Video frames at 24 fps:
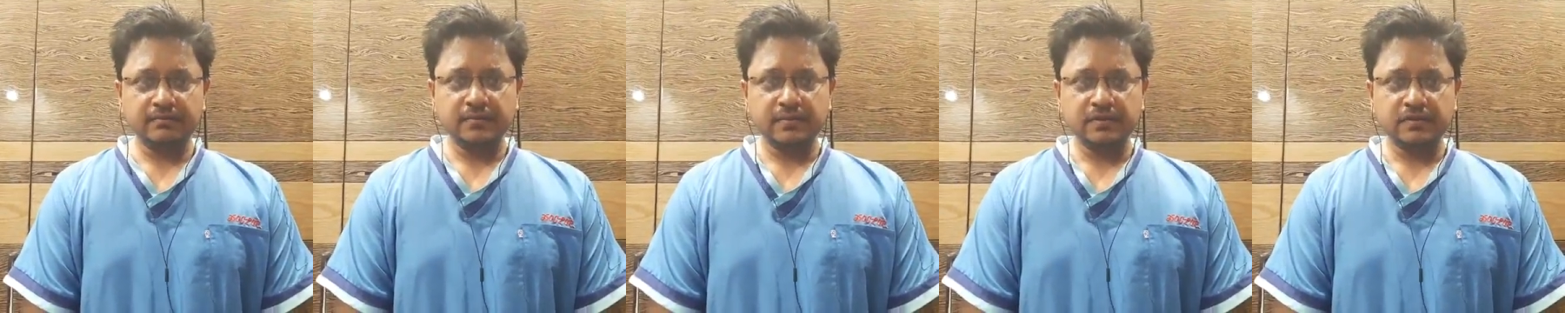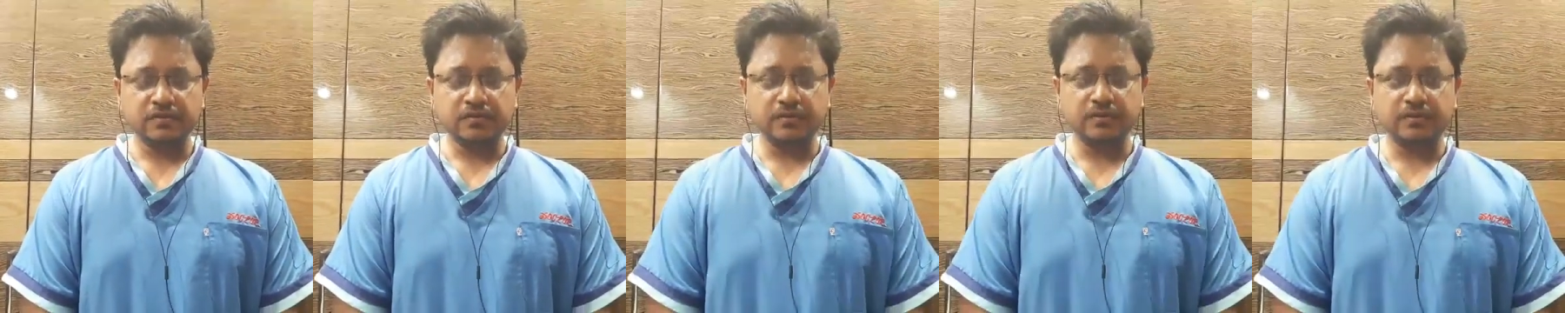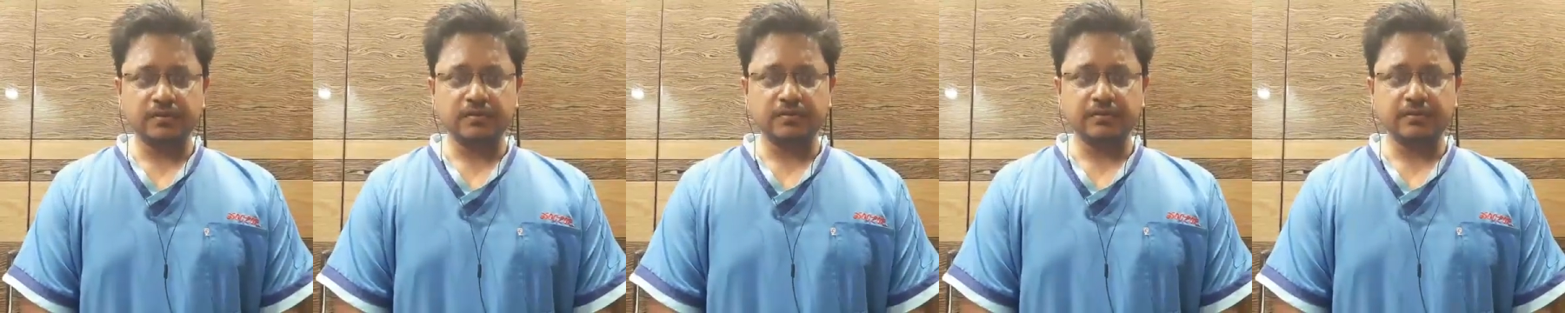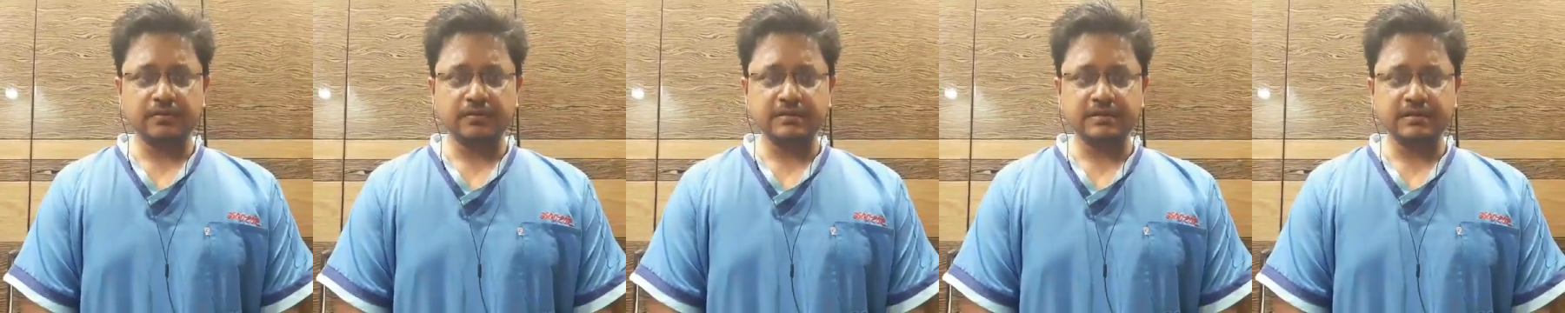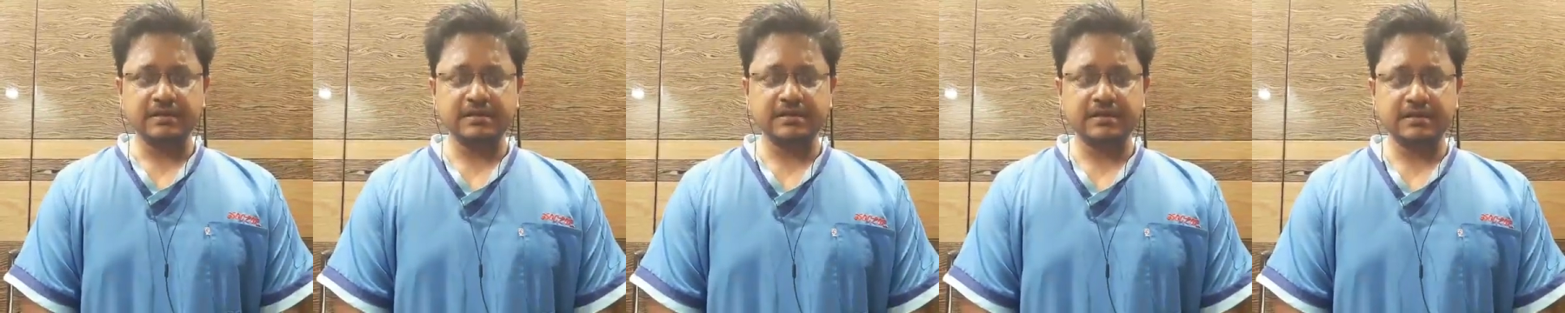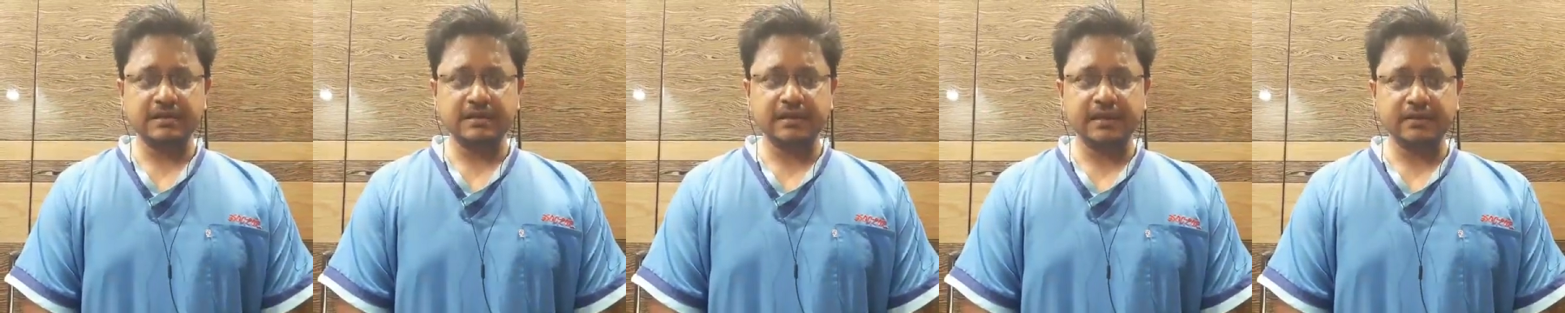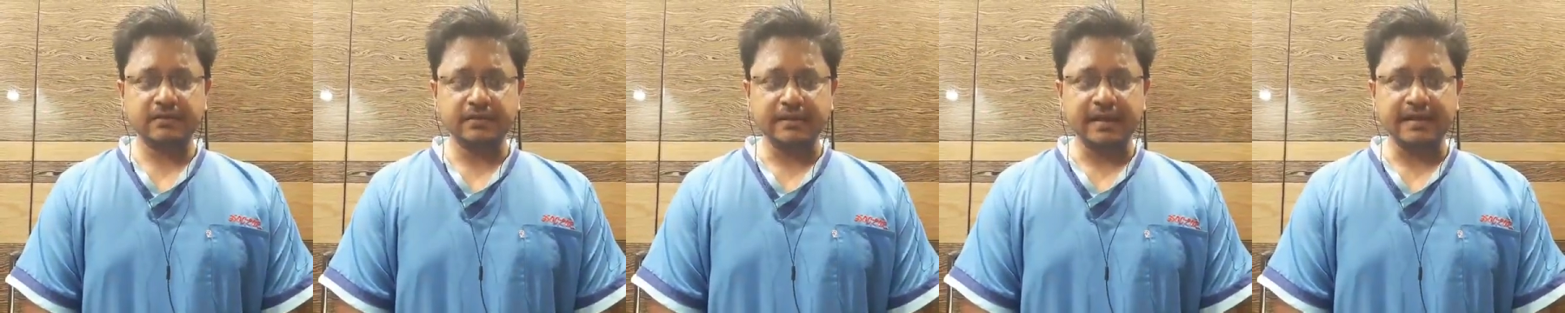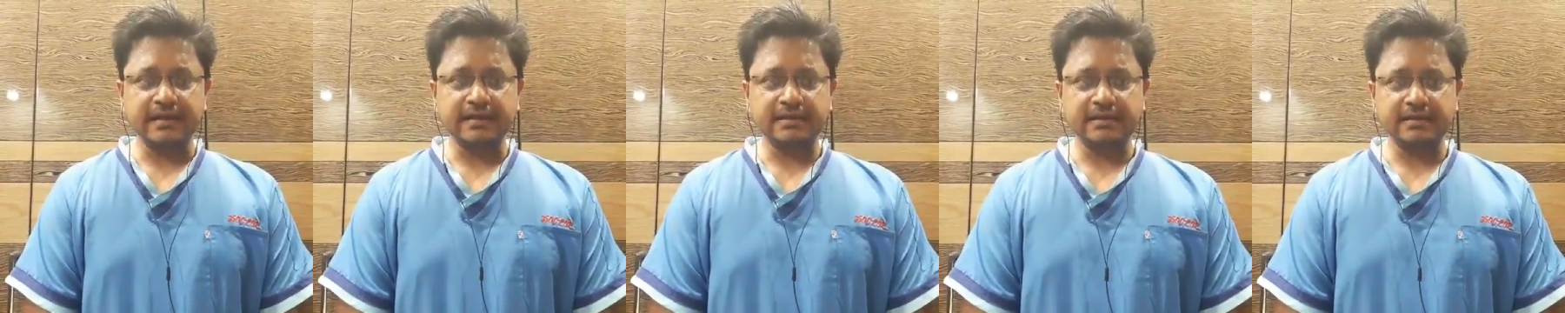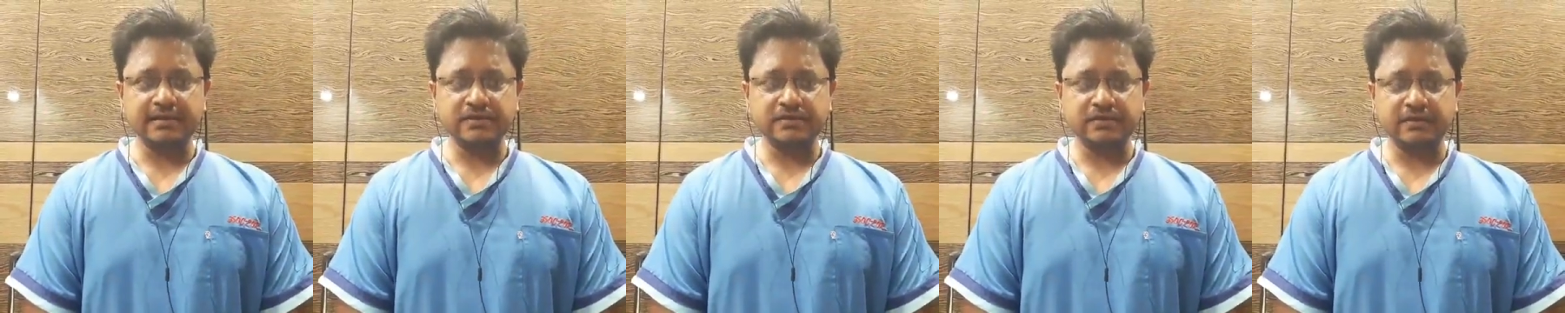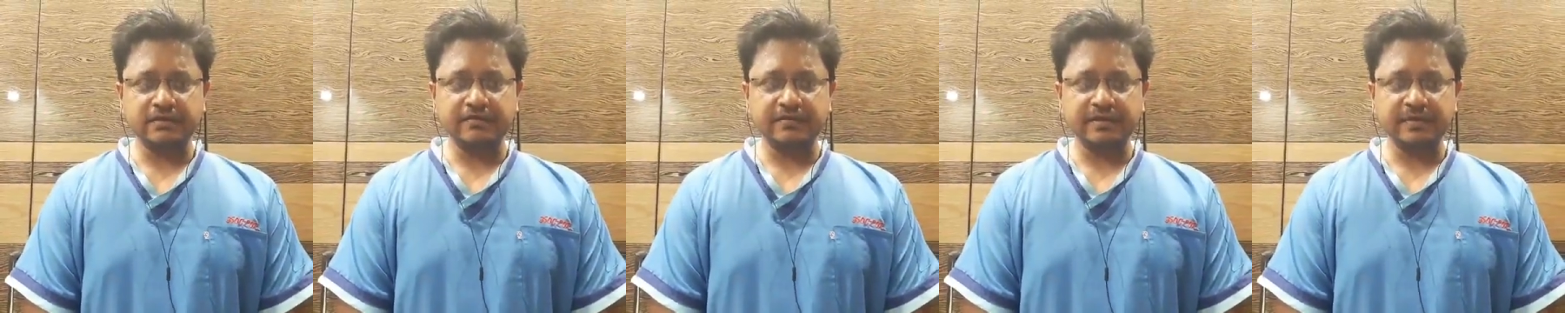So just like to end this
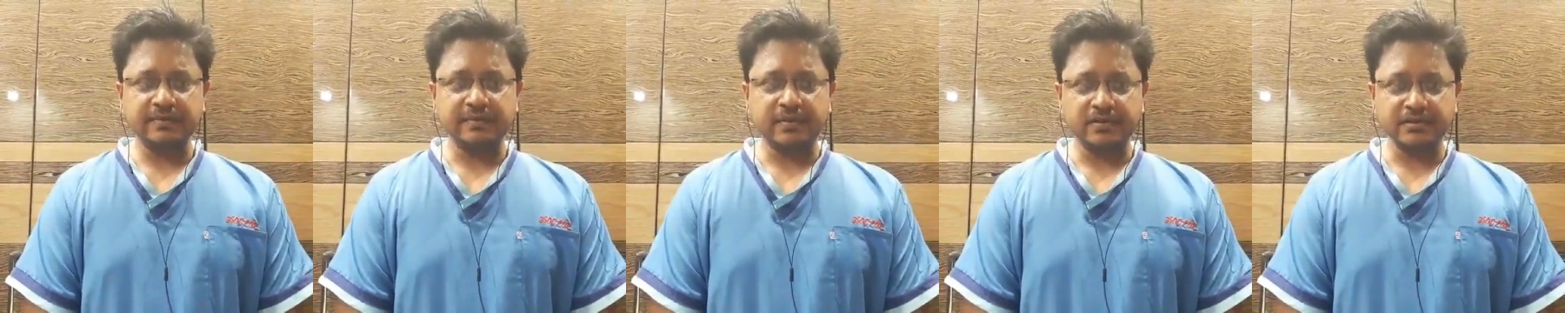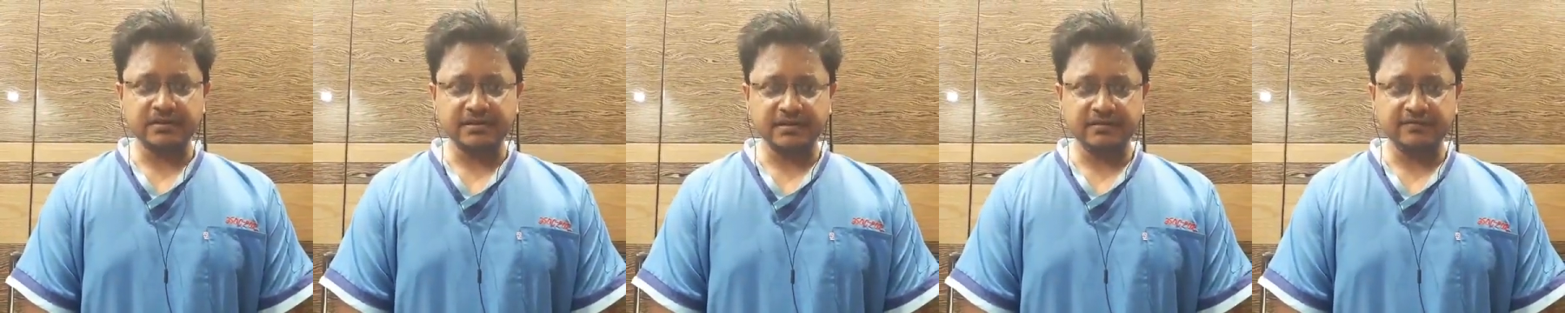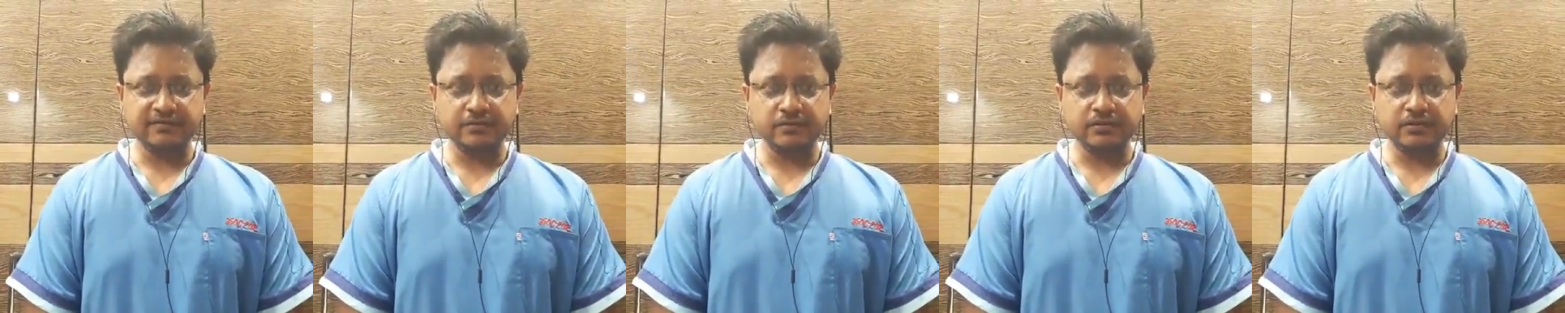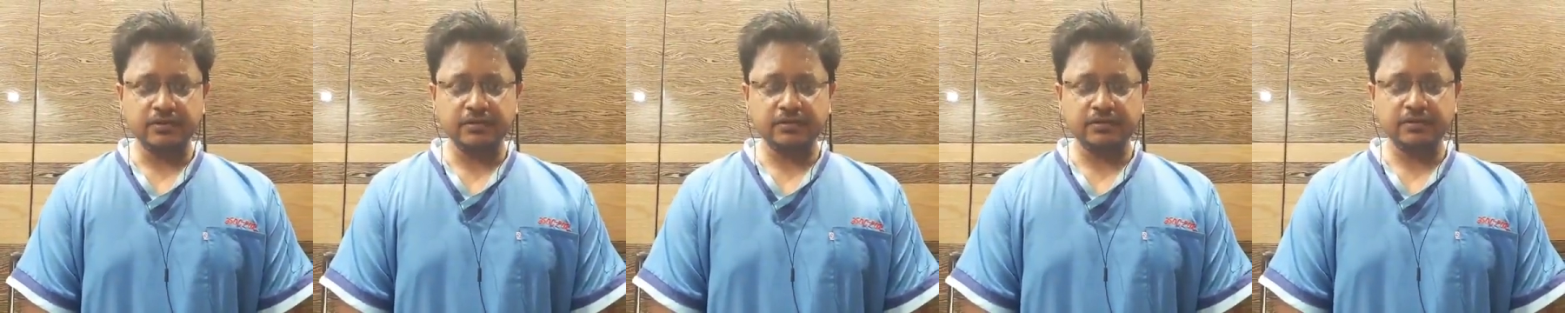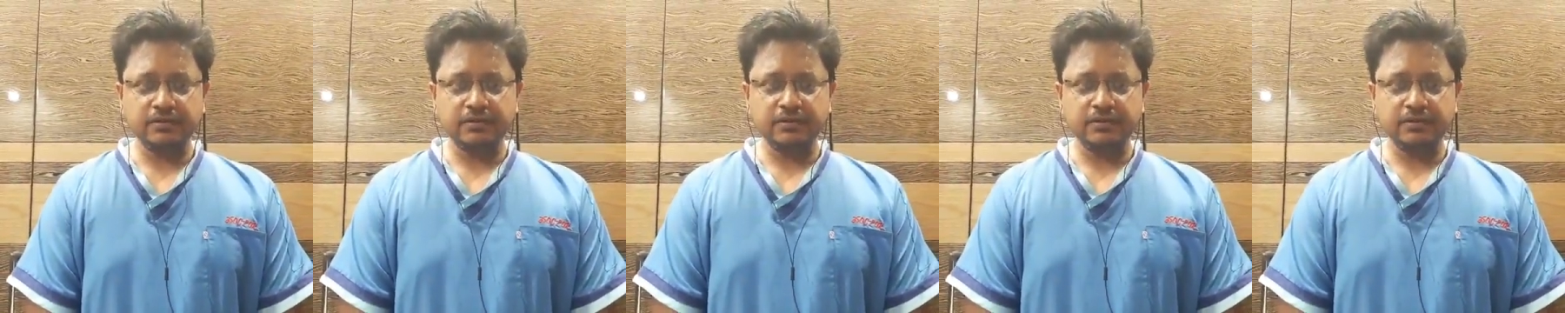on a very positive note.